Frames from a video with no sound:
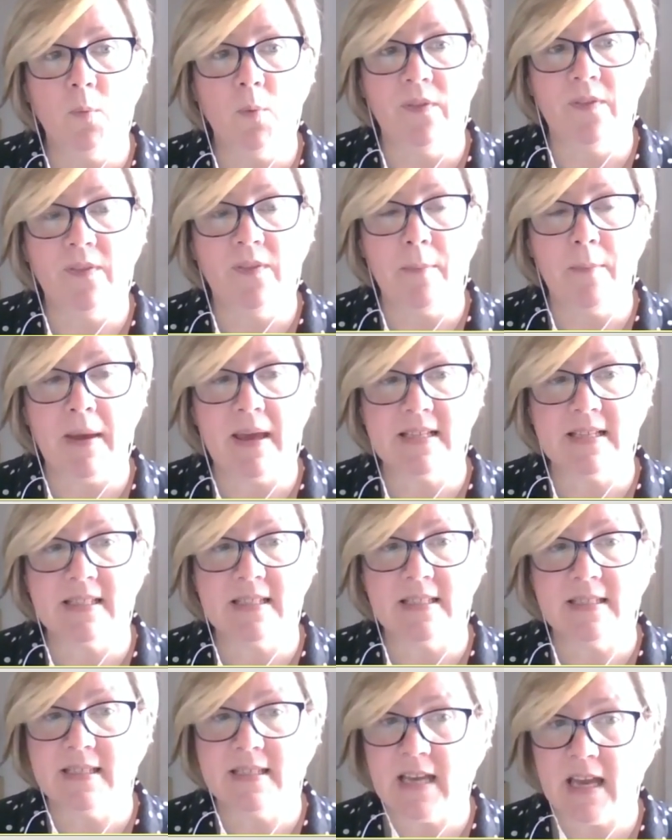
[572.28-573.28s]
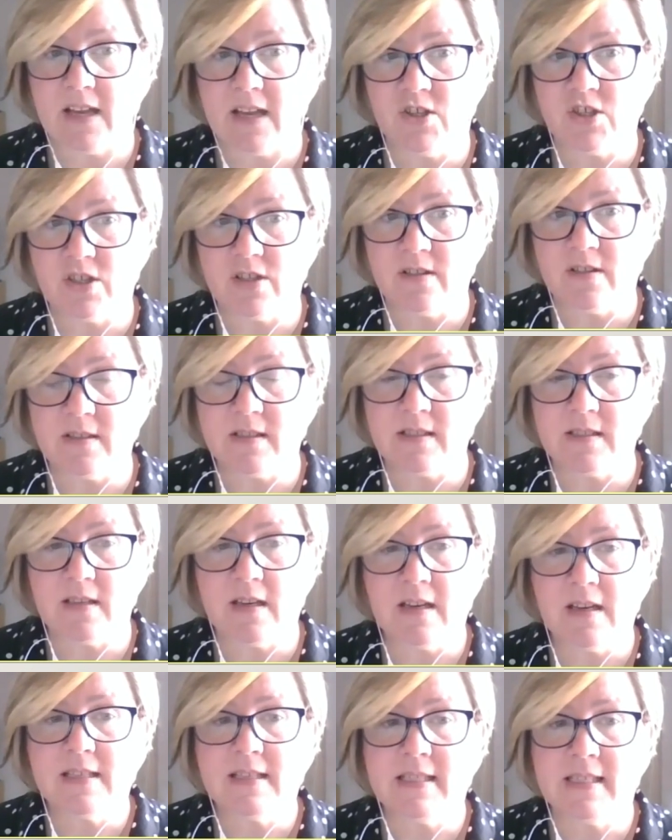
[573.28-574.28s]
with the best intentions
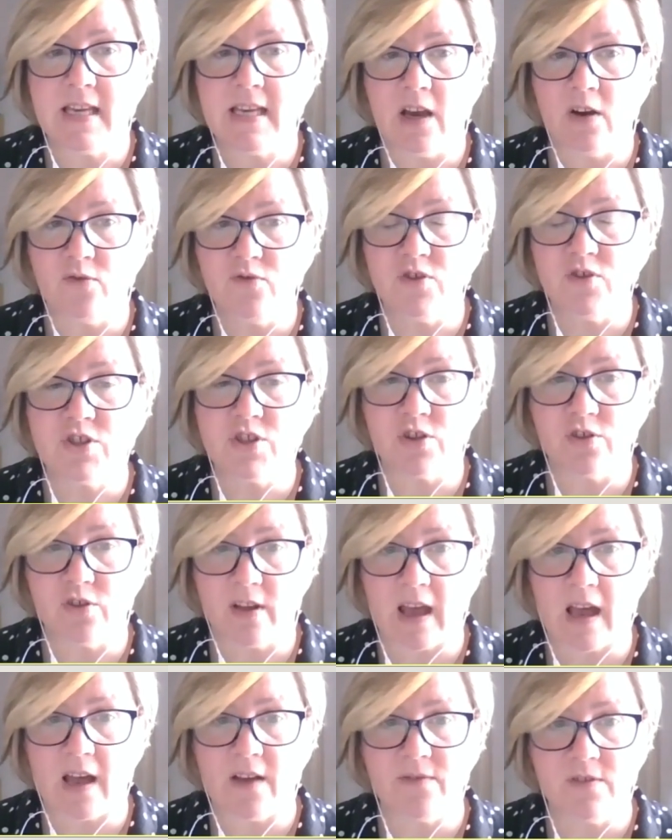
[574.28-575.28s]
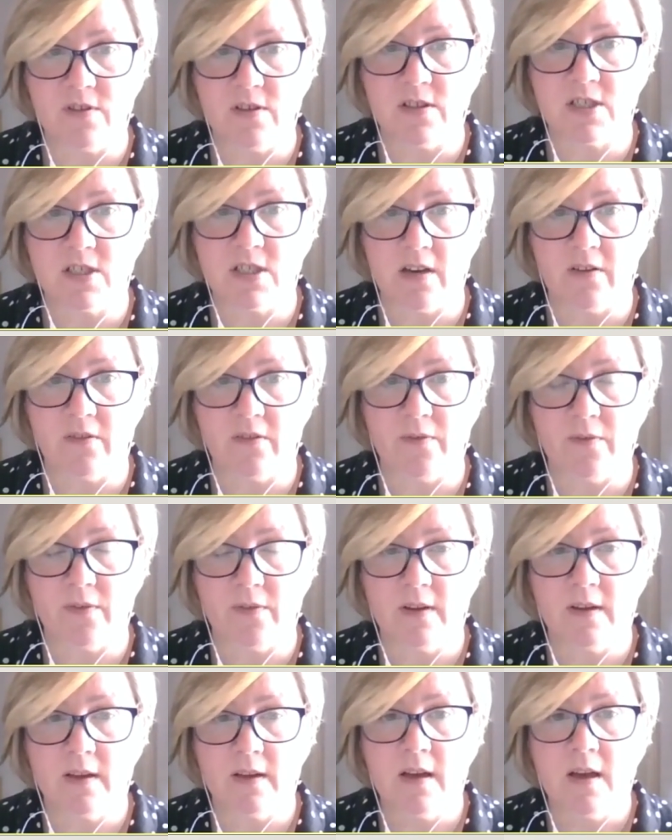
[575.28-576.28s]
tell you to look after yourself,
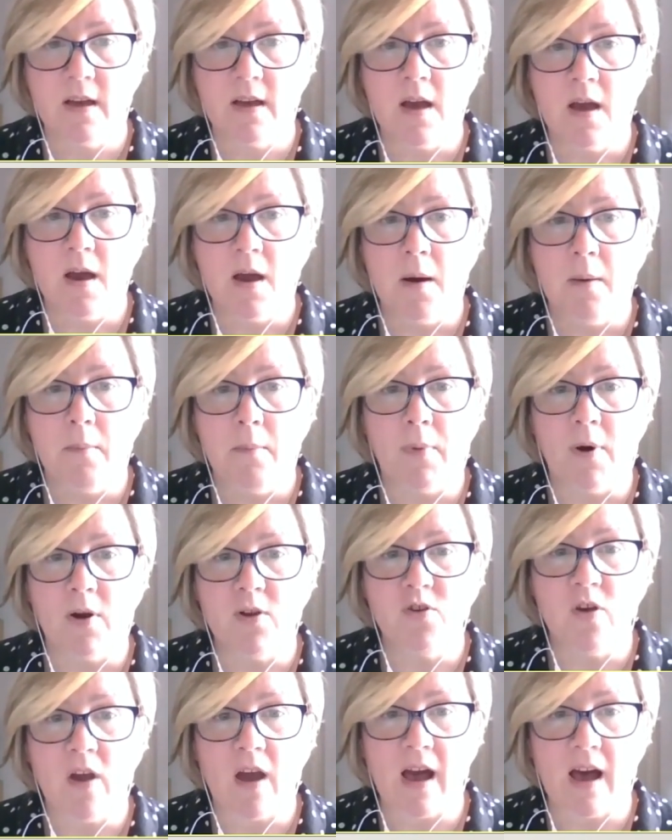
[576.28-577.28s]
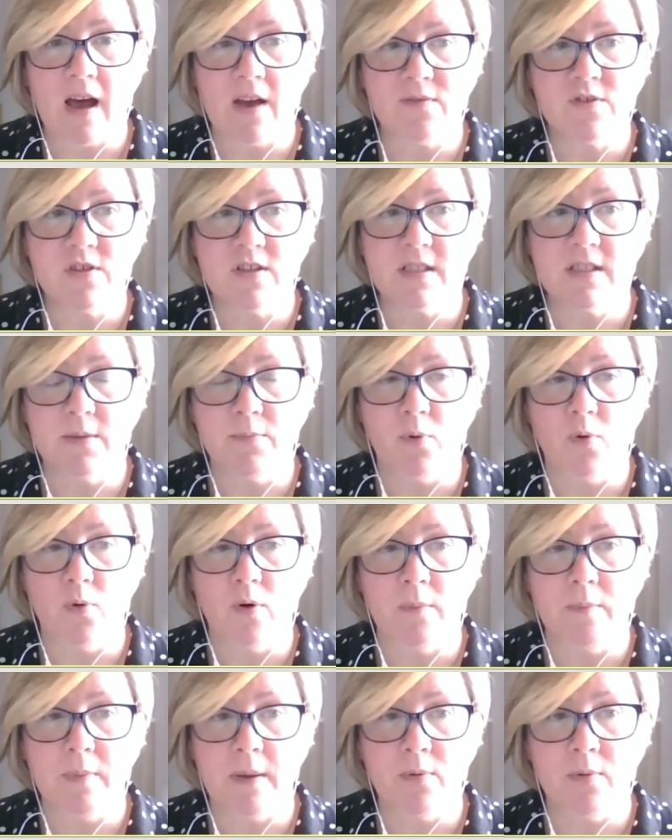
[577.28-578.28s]
but you have to
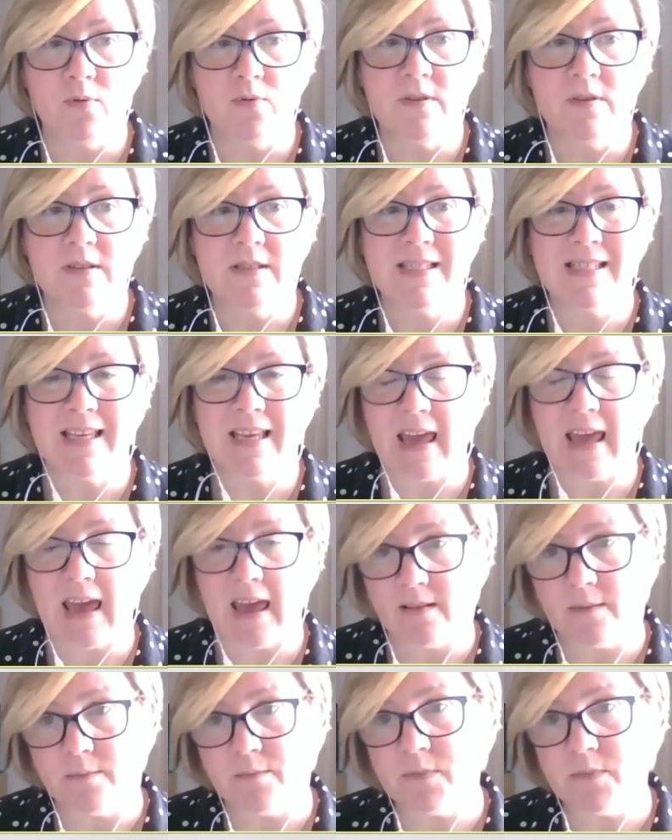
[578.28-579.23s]
support people to get them